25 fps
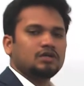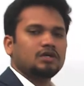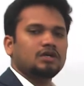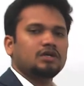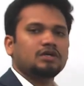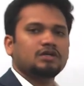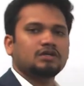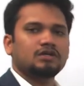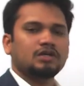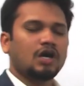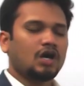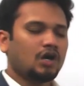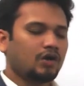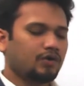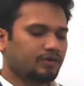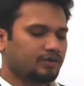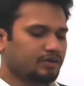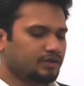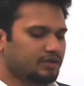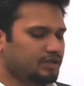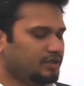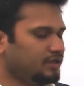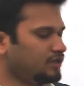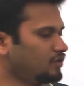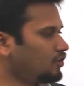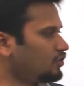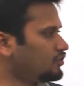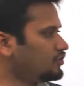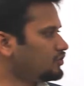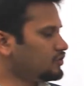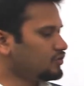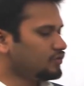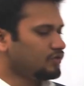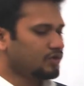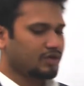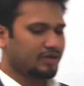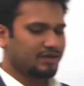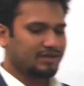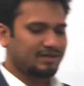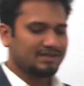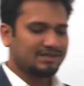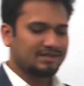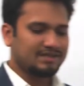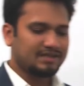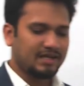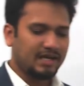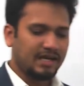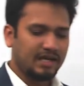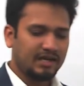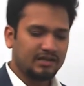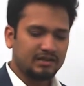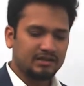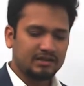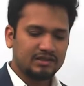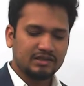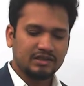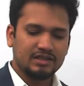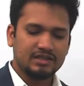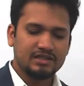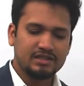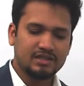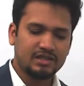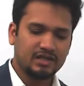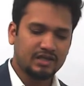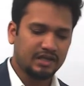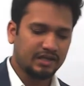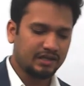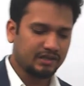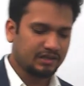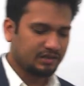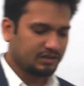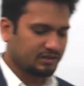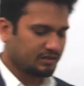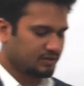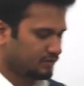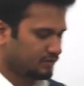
now in order to understand internet,